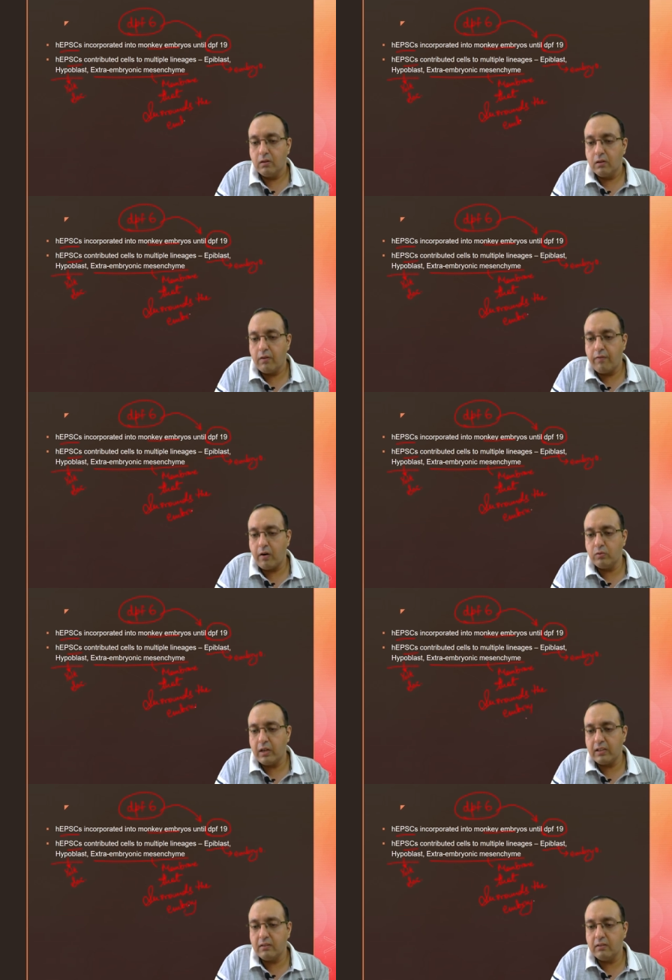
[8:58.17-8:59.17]
They found
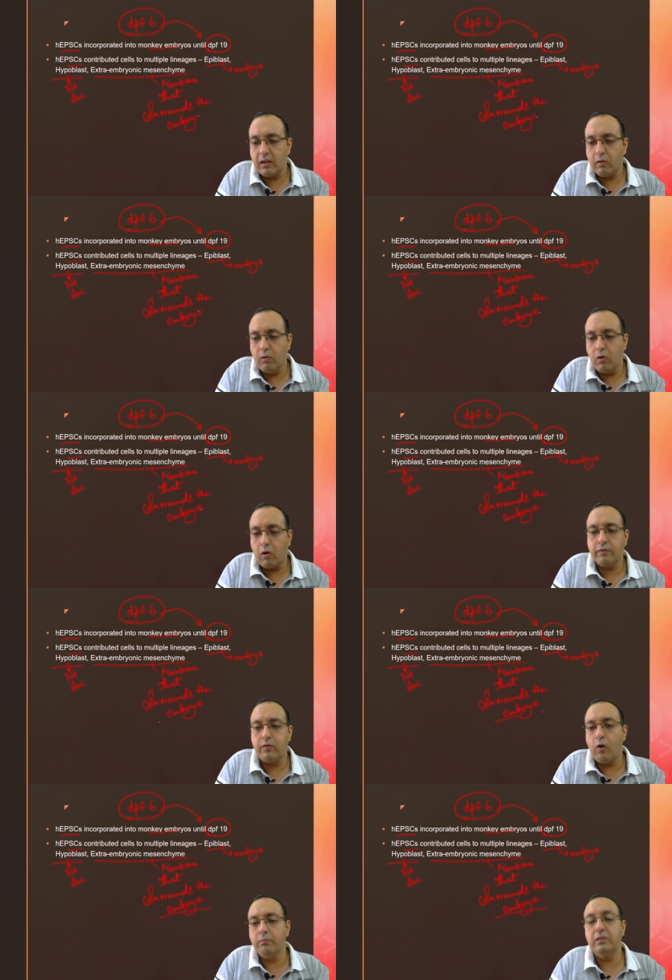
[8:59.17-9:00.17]
that they could not
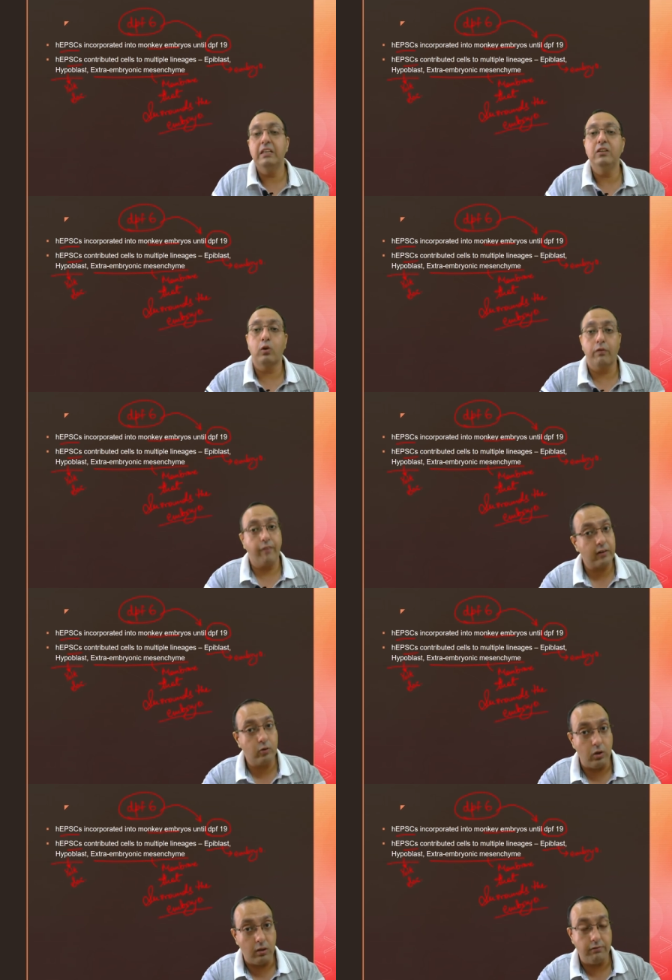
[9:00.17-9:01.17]
form the
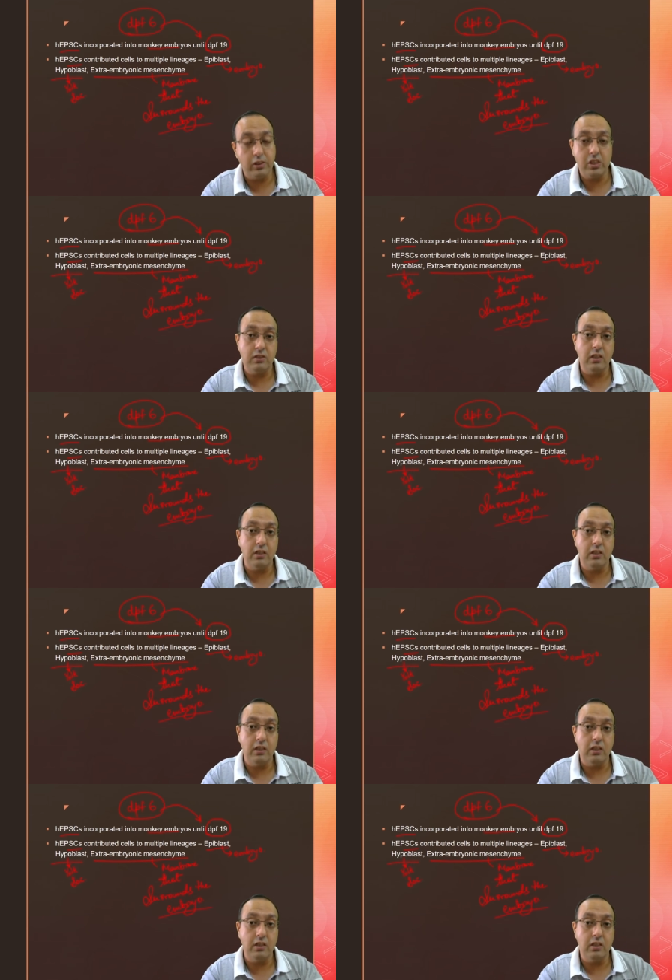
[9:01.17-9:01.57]
trophectoderm, which is the